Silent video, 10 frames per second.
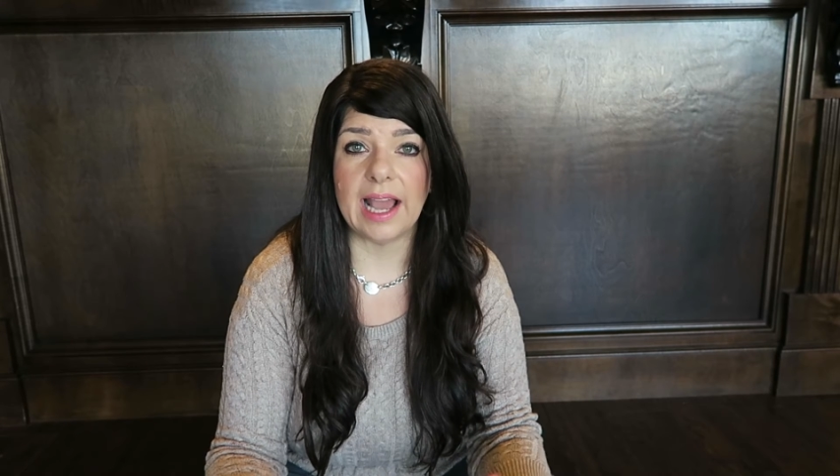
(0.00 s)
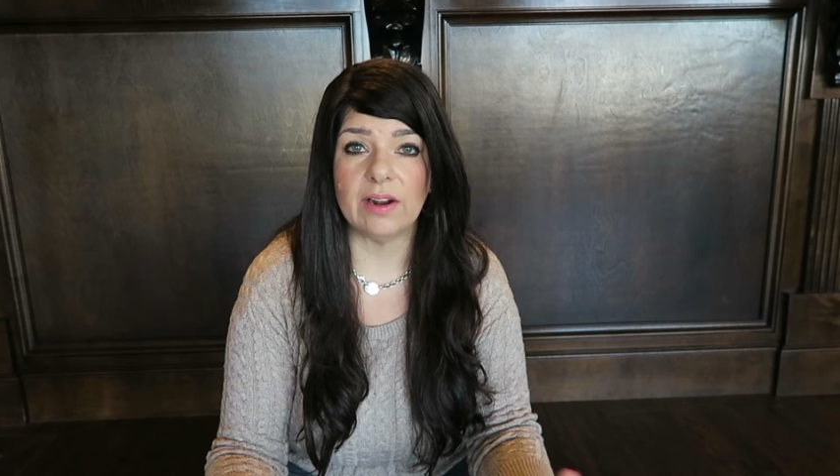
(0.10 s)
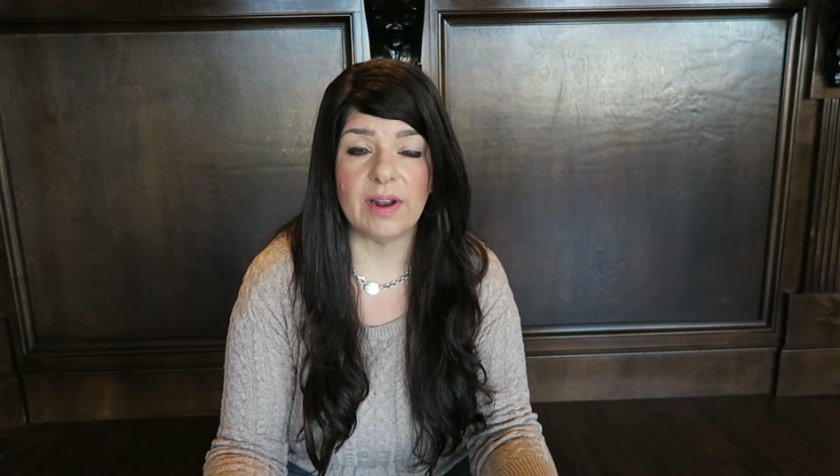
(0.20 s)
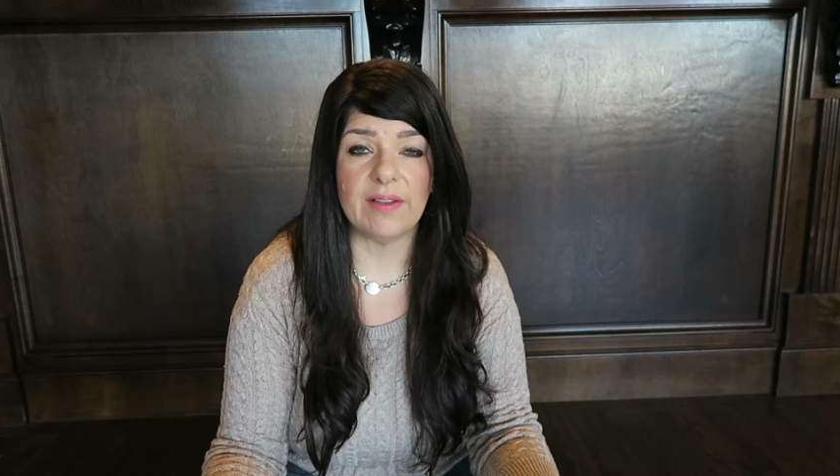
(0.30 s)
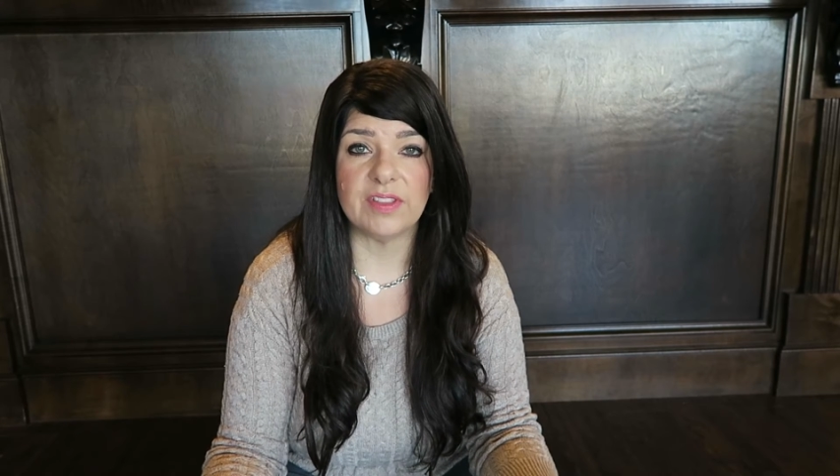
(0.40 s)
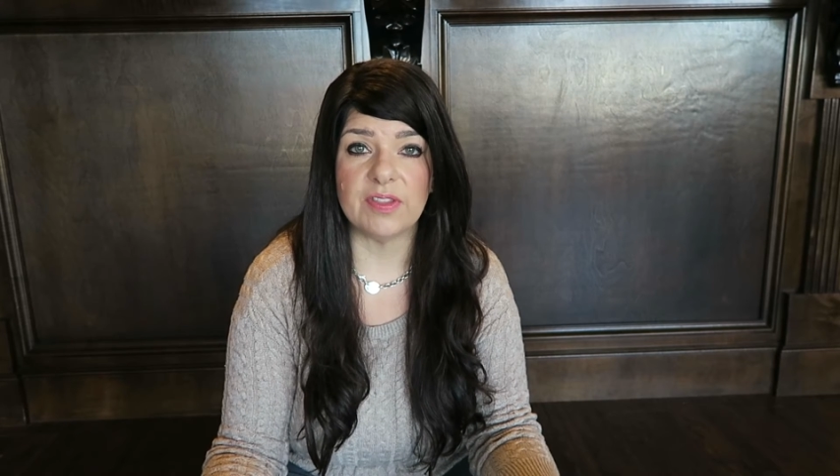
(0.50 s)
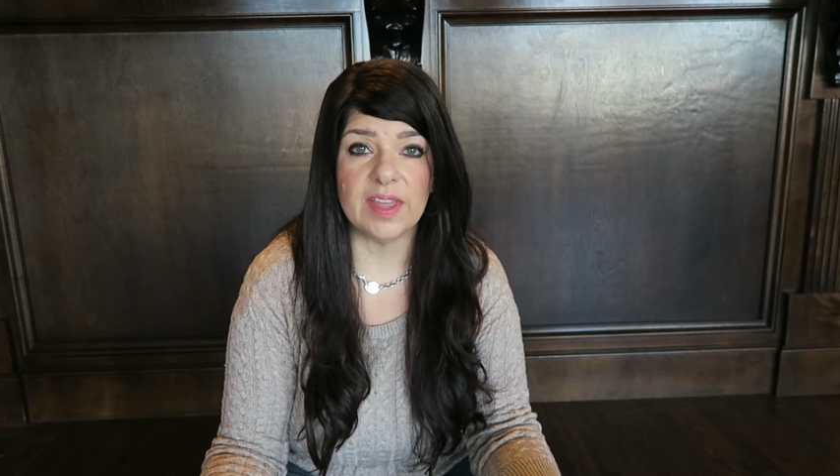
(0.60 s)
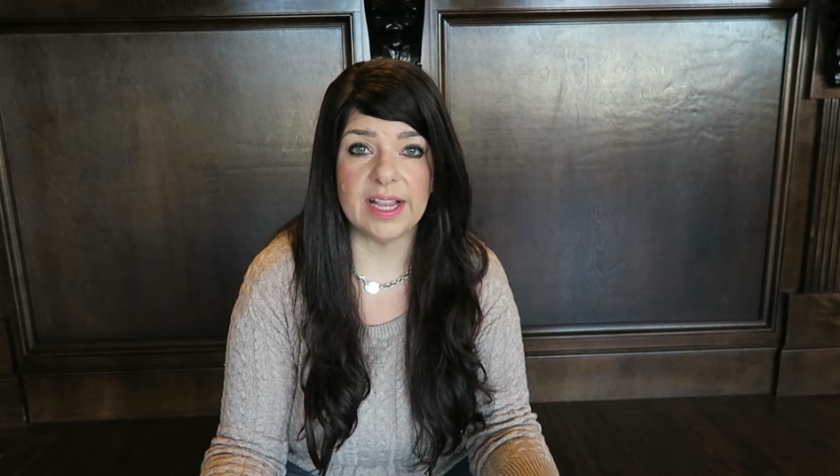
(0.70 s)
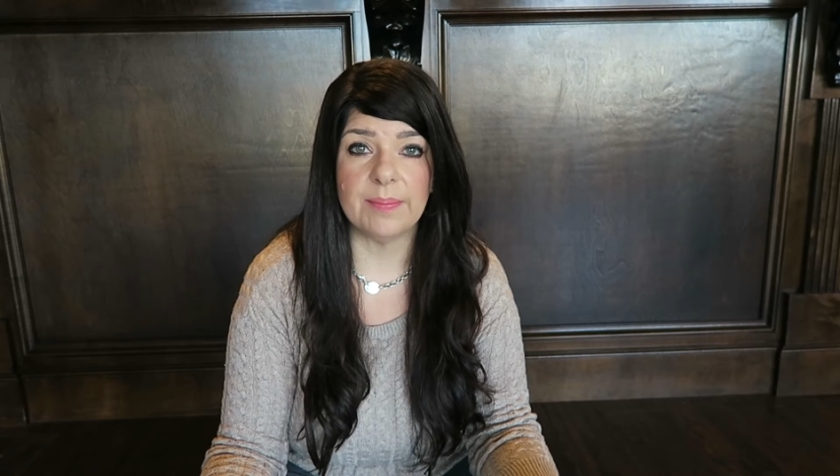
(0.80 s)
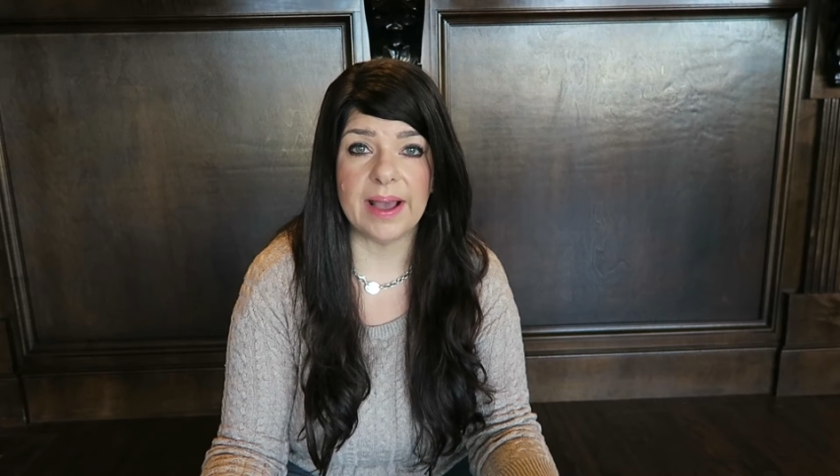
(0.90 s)
I don't have to
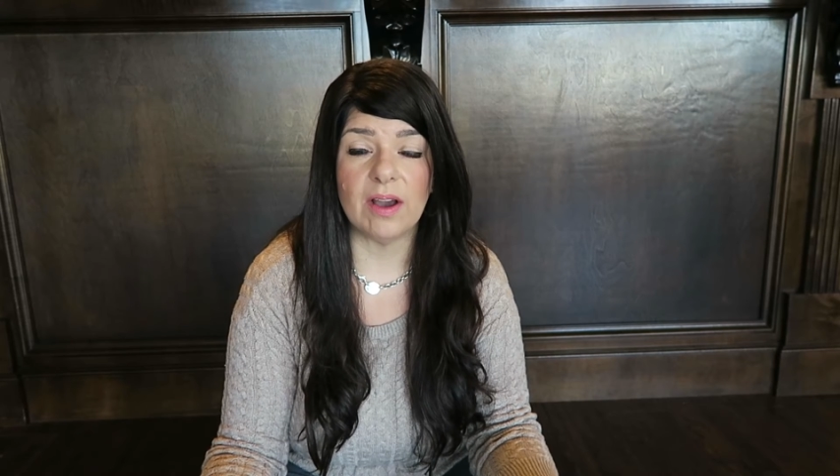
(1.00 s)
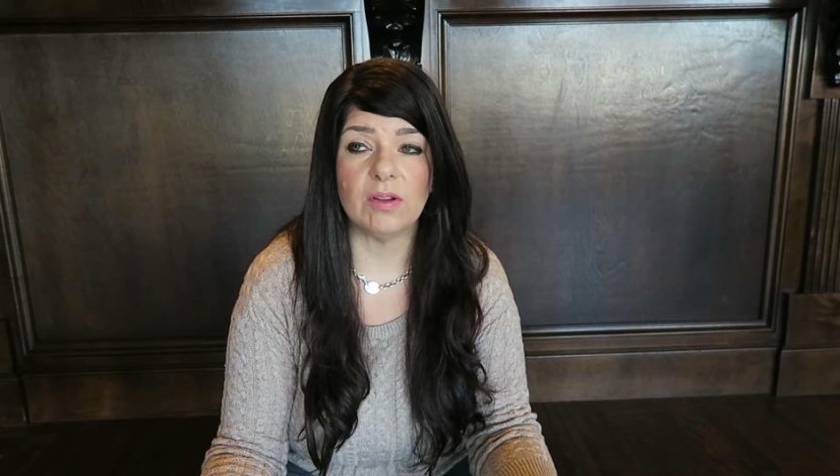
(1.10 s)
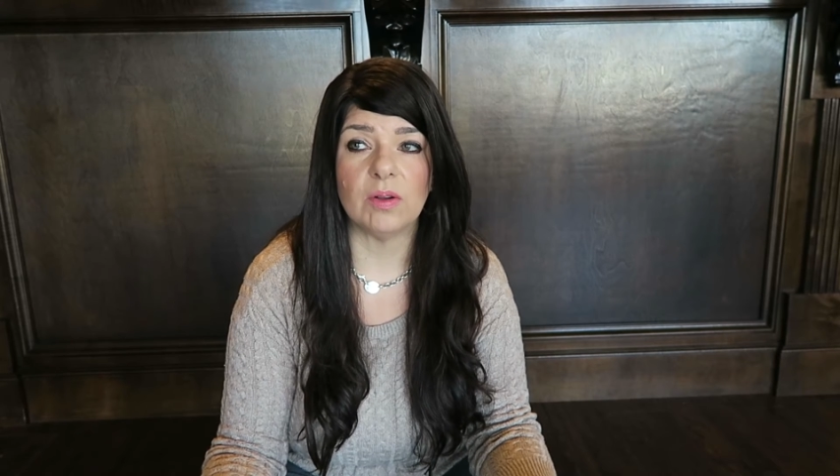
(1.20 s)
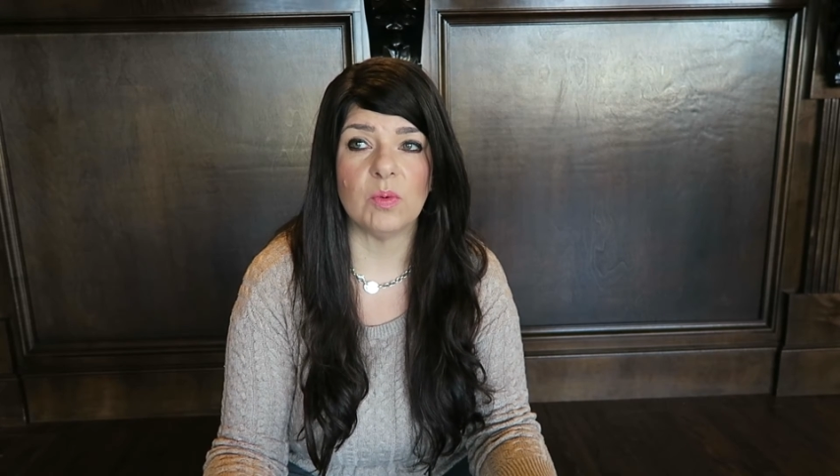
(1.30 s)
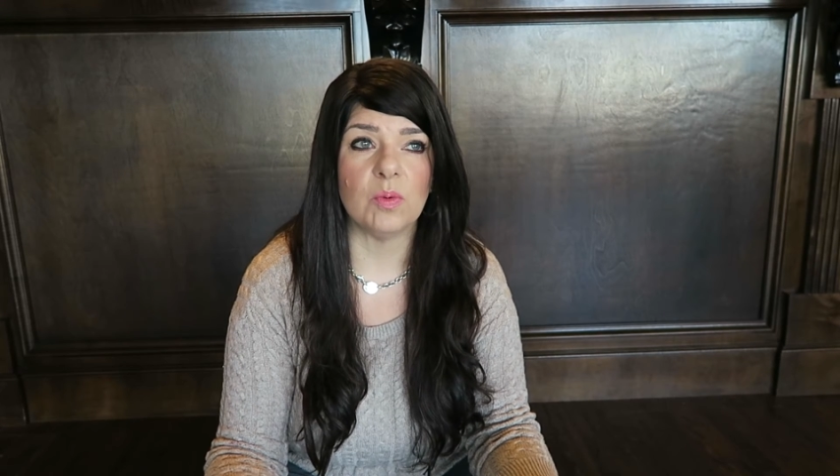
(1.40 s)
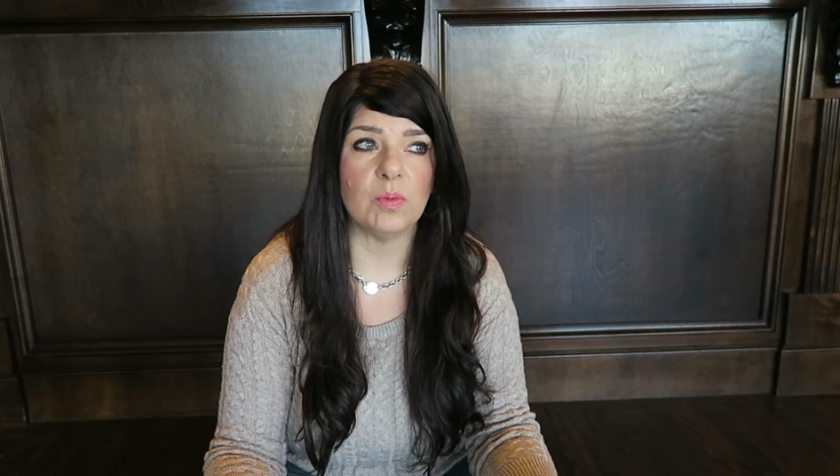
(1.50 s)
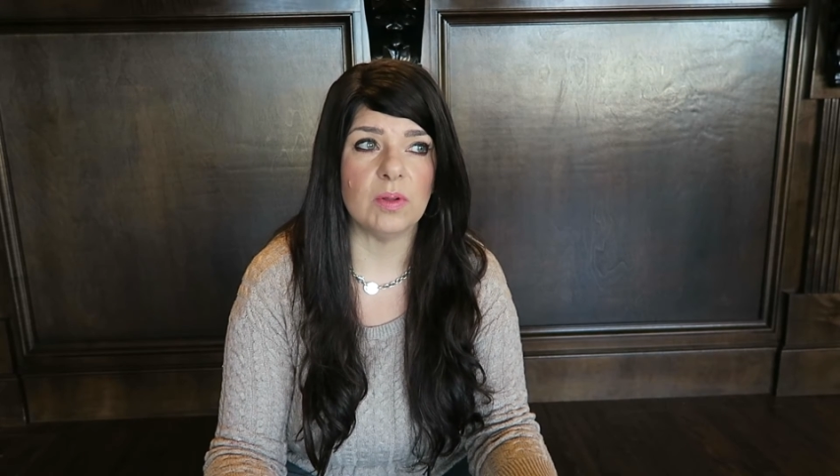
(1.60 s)
think about, well,